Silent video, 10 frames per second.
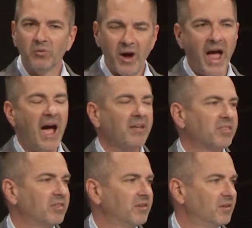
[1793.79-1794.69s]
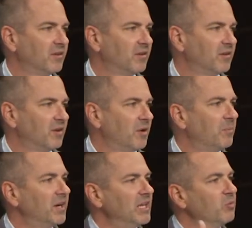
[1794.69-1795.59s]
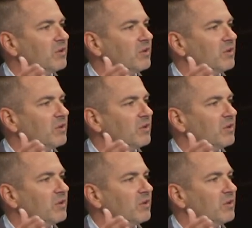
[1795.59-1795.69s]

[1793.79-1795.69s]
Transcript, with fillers: wrath, but He